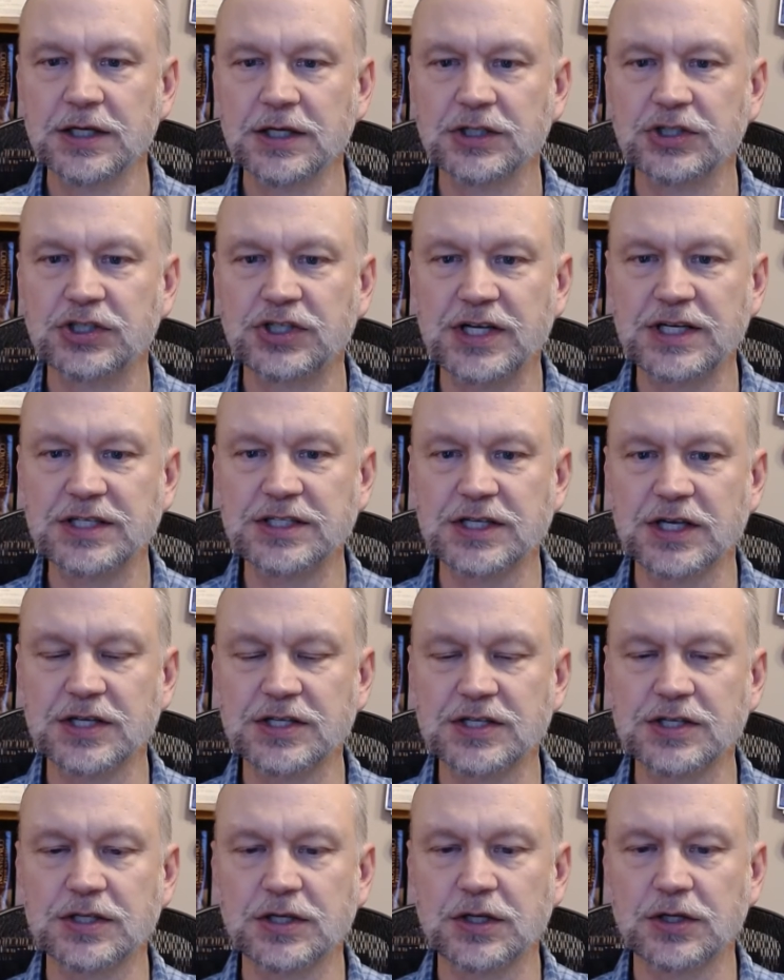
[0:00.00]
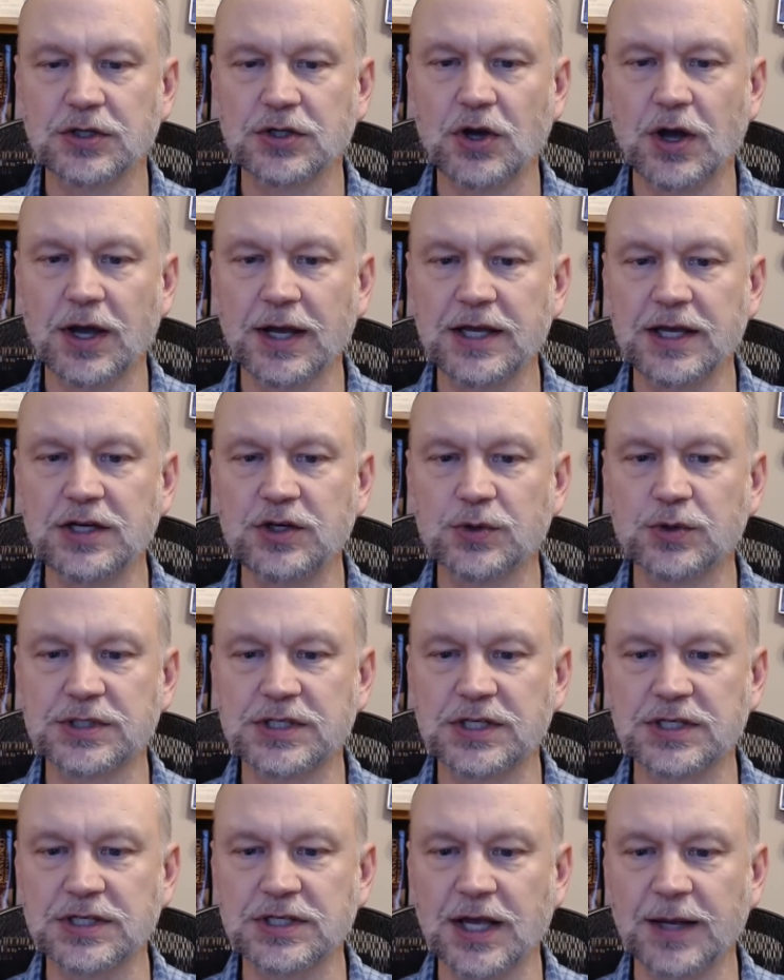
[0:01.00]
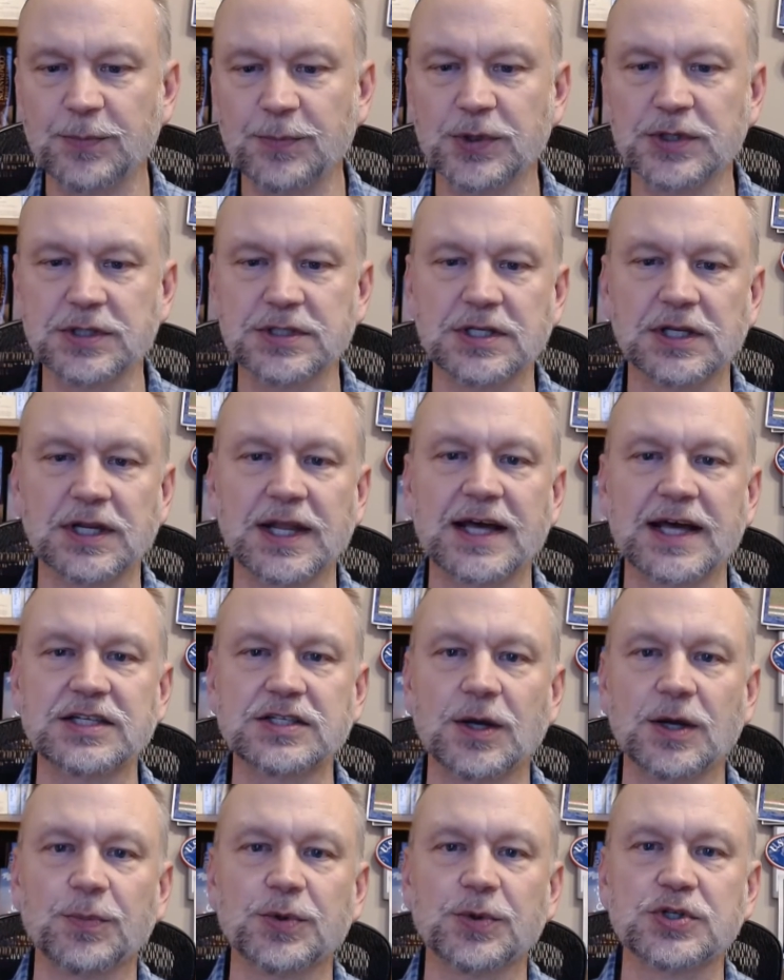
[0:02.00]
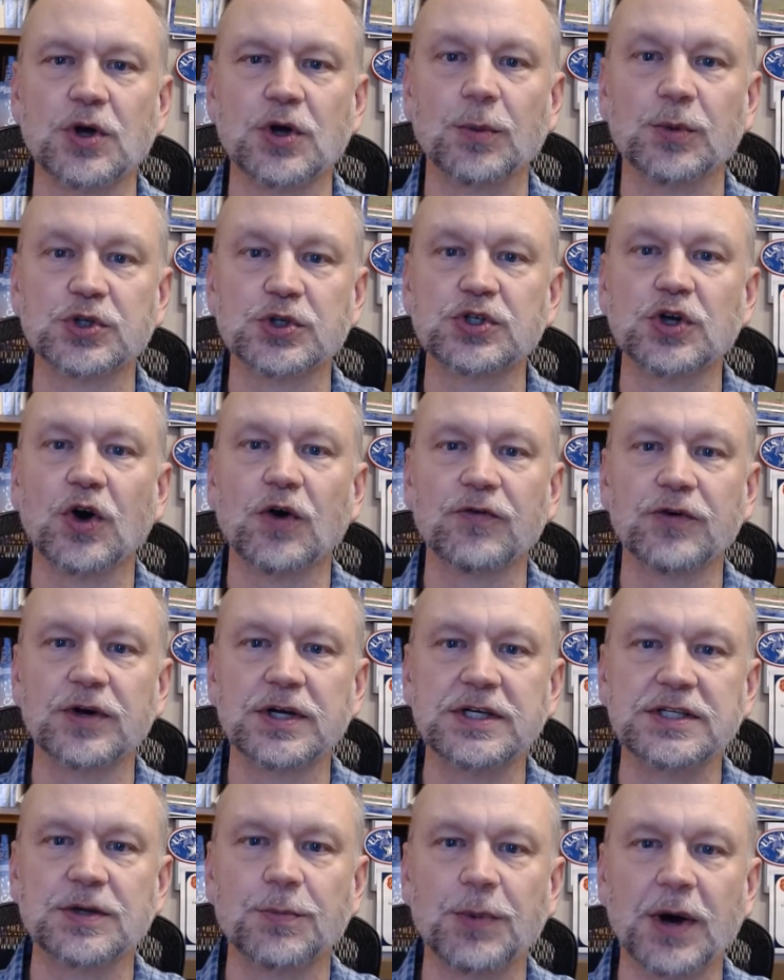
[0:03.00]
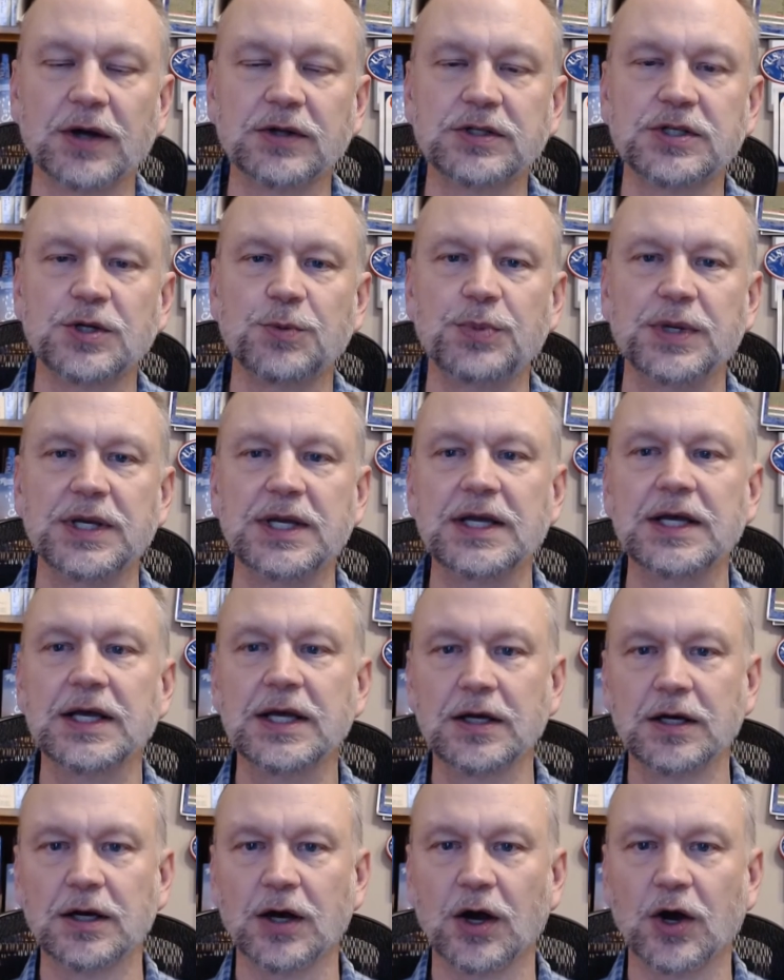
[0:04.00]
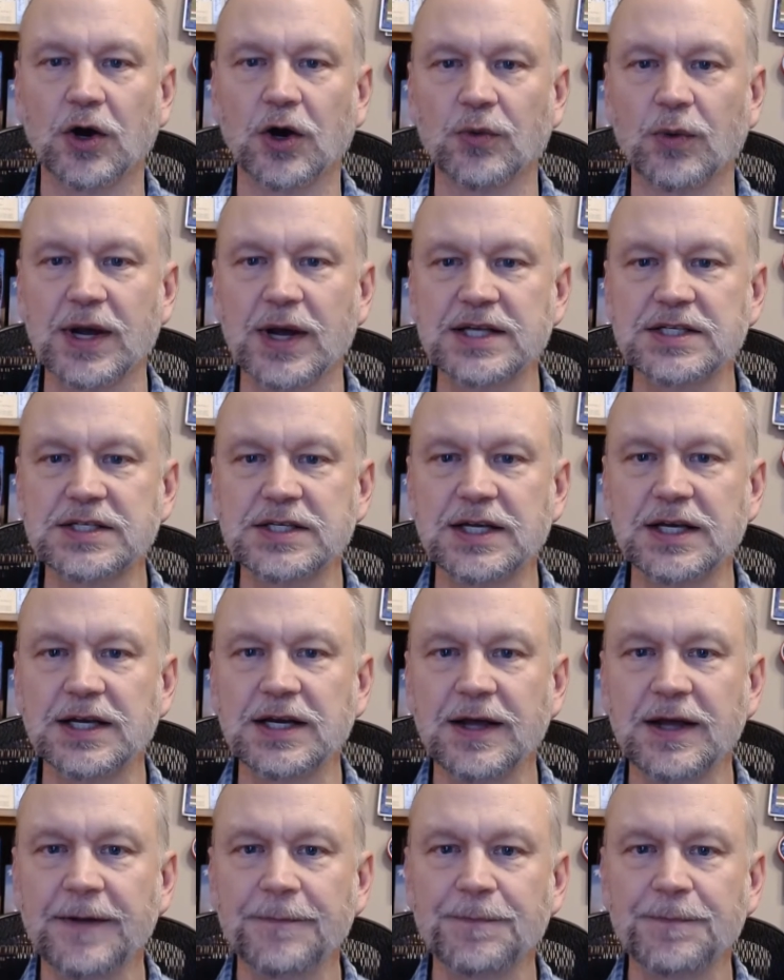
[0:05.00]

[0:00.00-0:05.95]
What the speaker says: Jesus talking to his disciples. The Last Supper is almost over. He's about to be arrested.